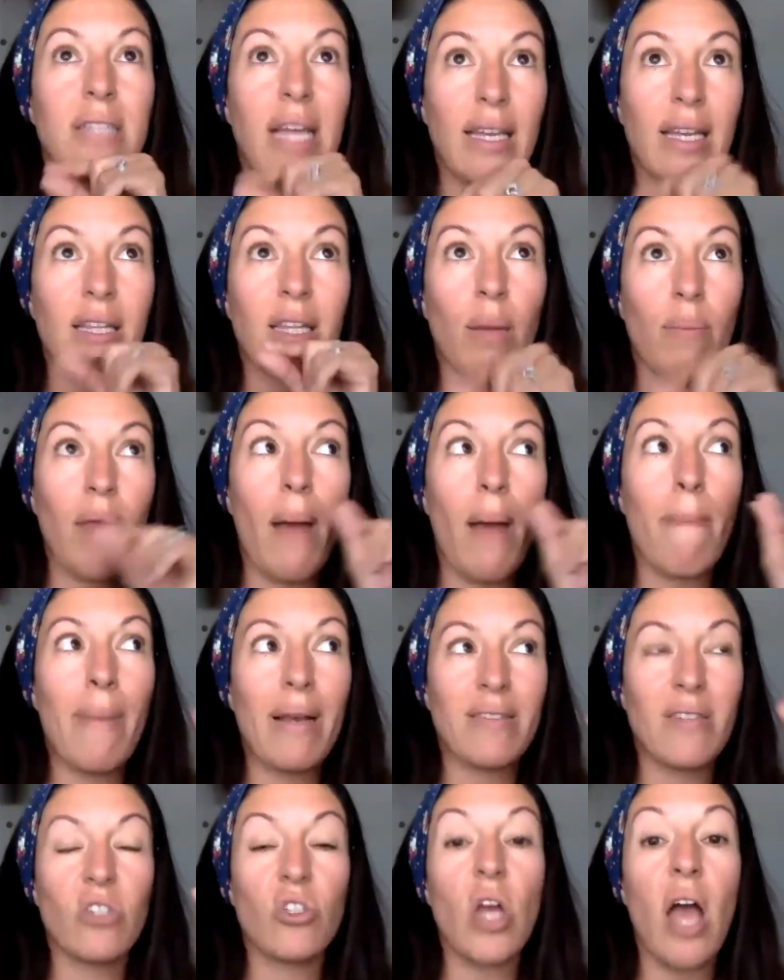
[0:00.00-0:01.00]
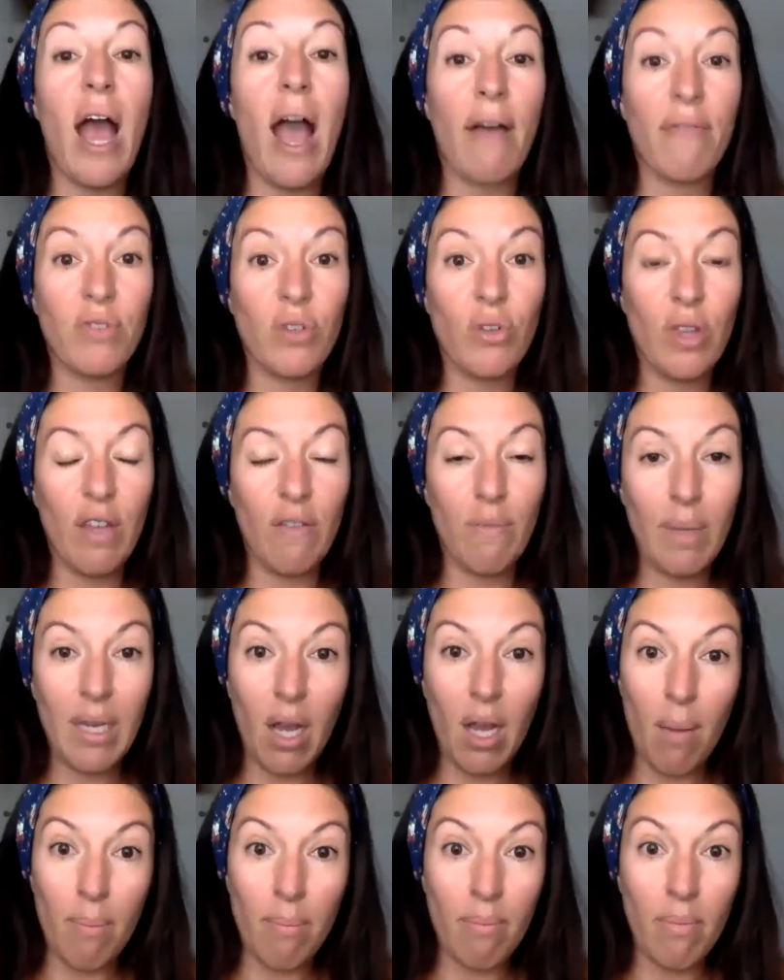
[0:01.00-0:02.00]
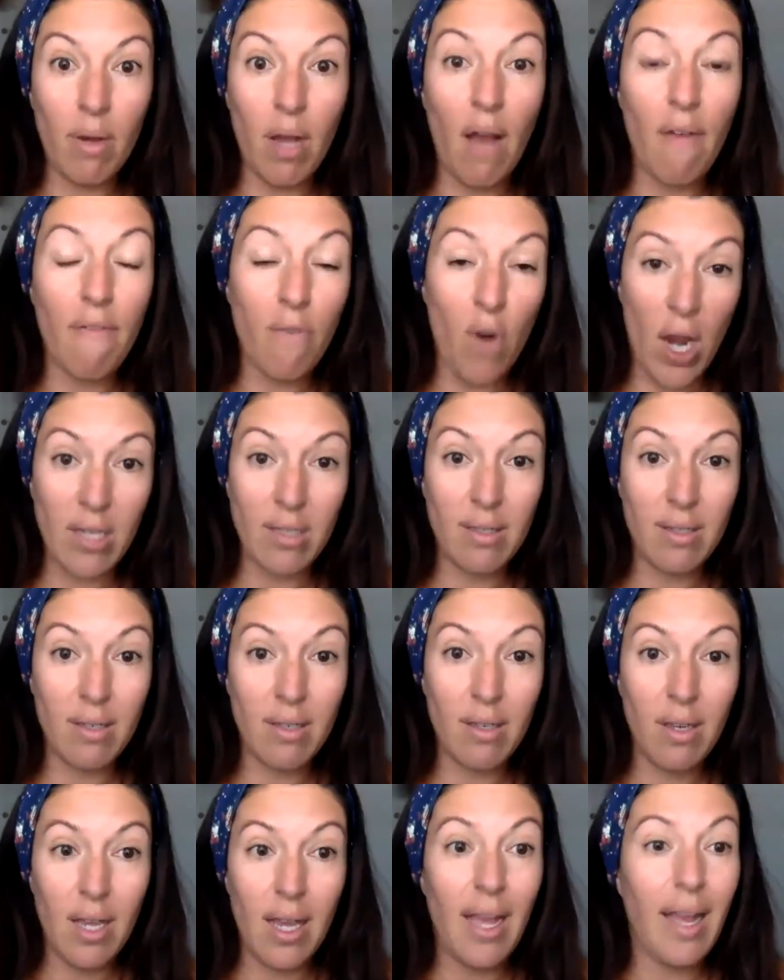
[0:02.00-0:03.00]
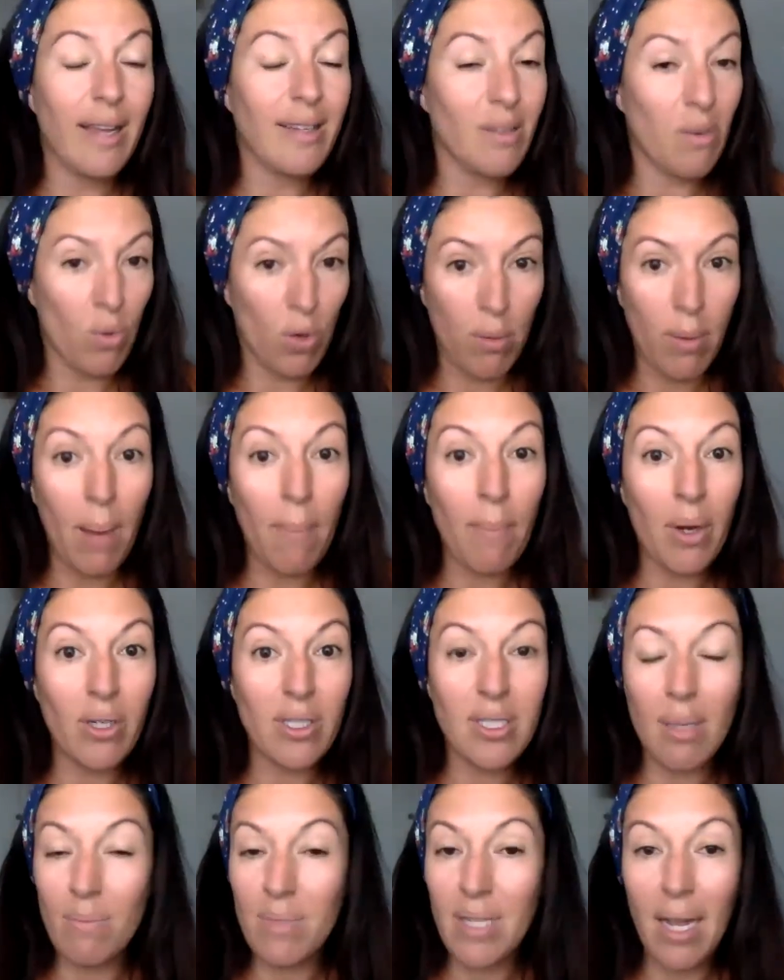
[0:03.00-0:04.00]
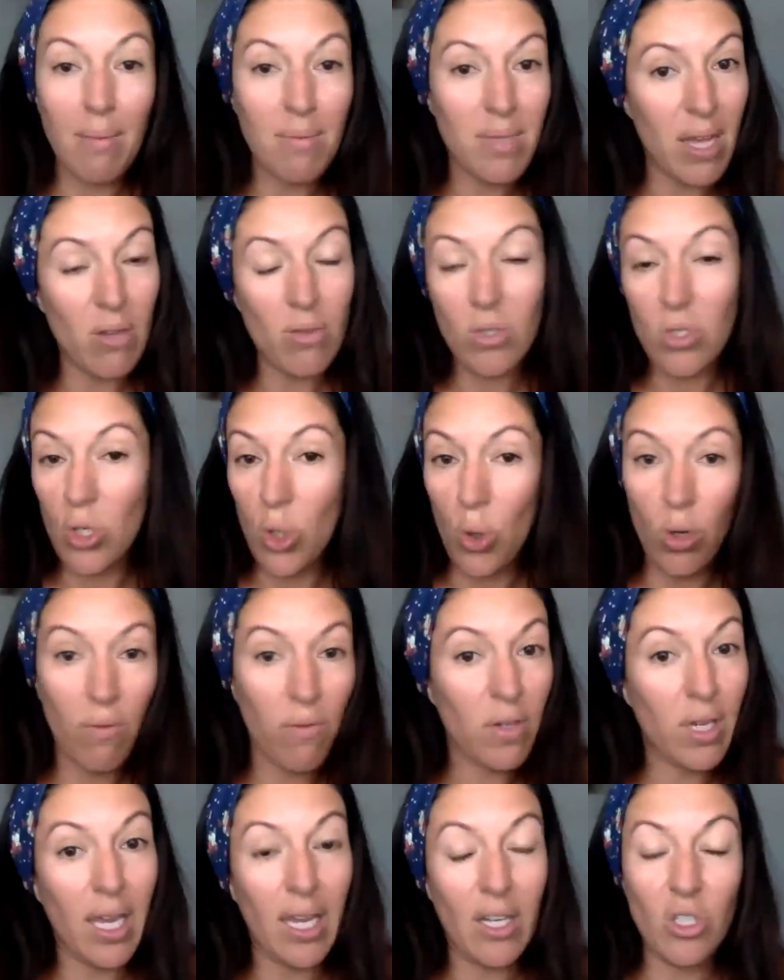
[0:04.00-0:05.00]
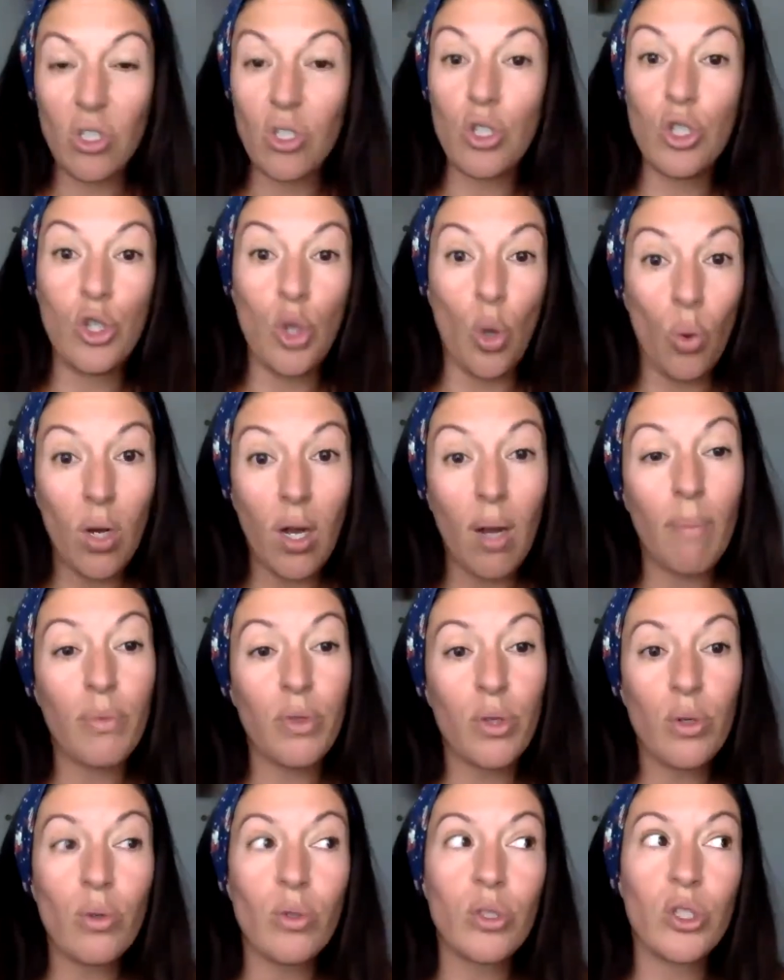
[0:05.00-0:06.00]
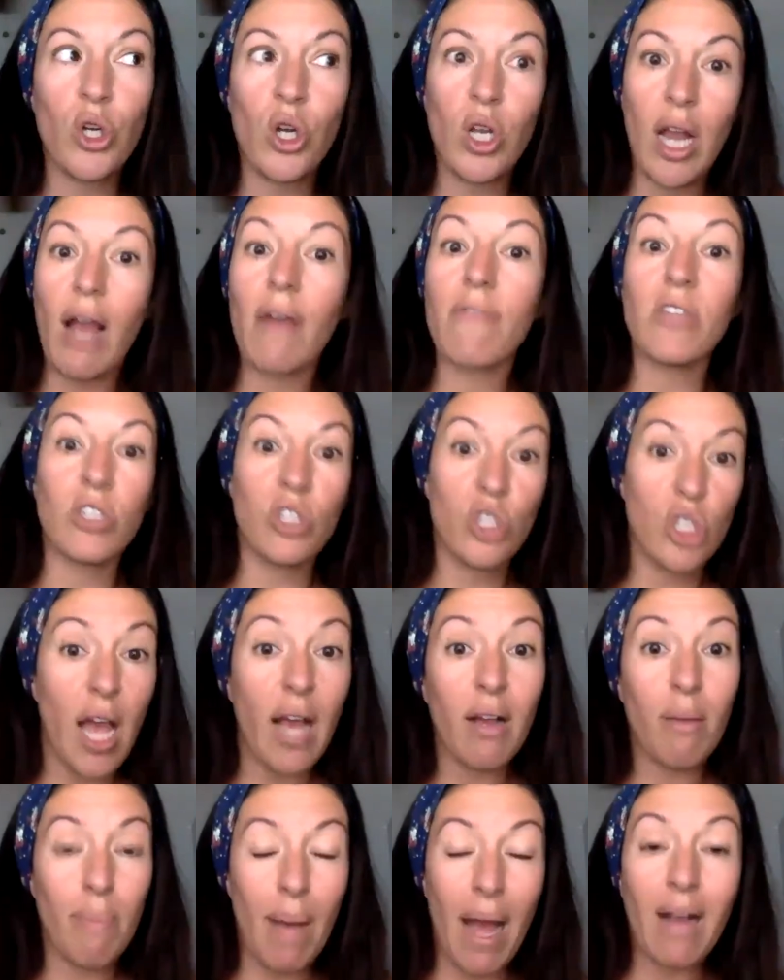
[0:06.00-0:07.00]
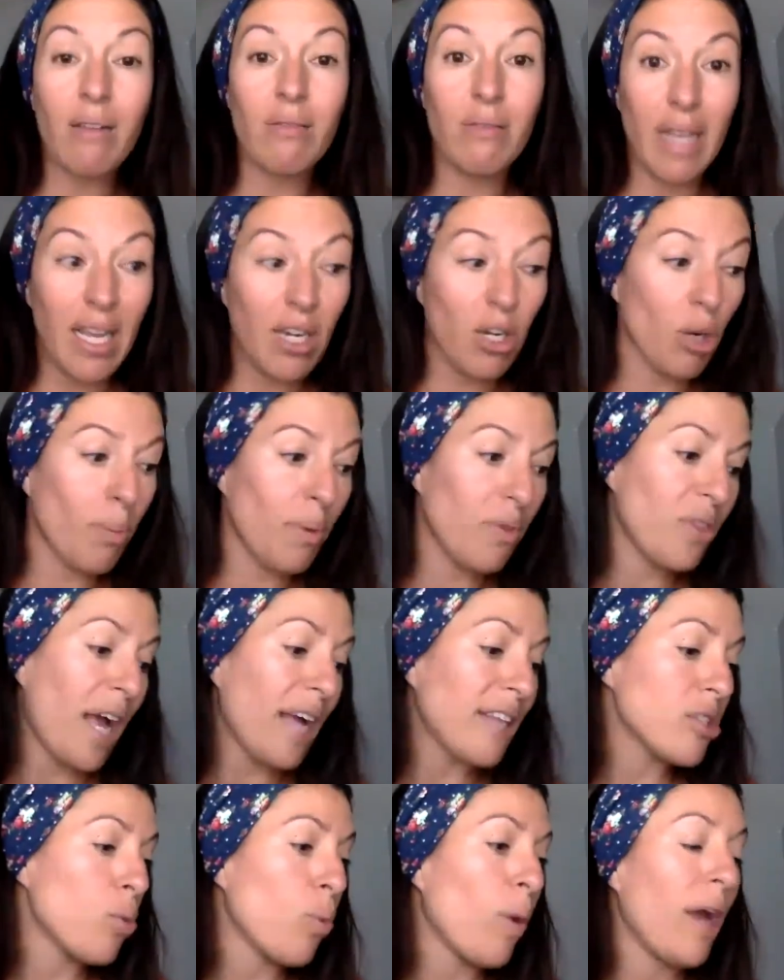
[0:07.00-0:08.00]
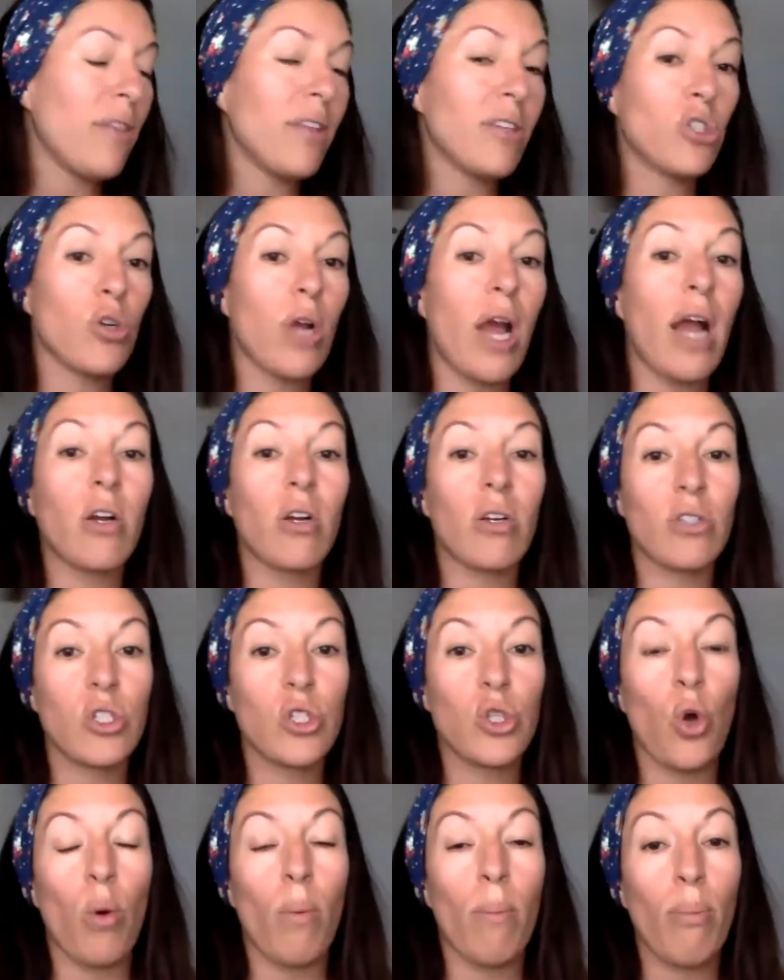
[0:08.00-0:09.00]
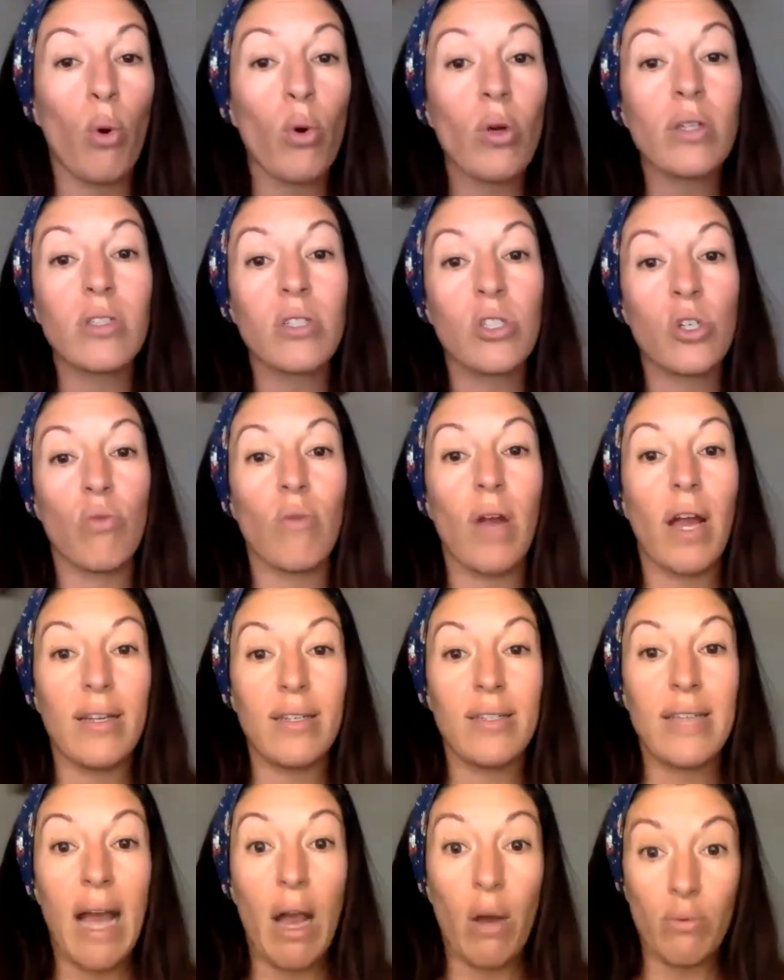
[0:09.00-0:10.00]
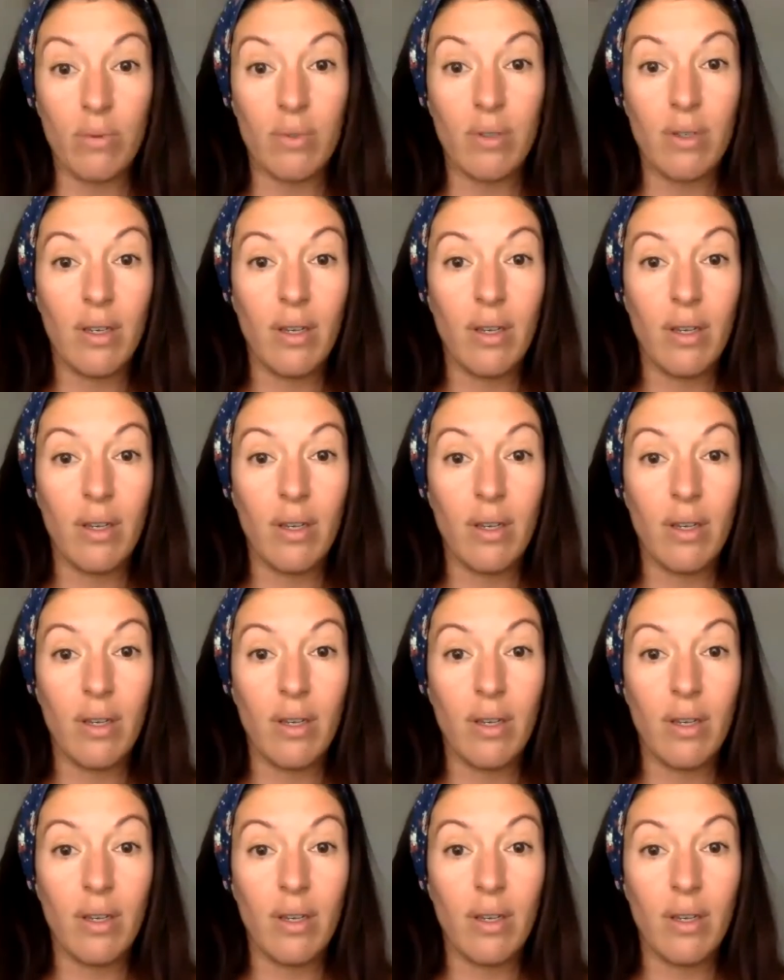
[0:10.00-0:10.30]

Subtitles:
sending them that message after they become a friend. And remember, sometimes those notifications don't come through, so you're going to have to check back later, but that's why the tracker is so important to write it down.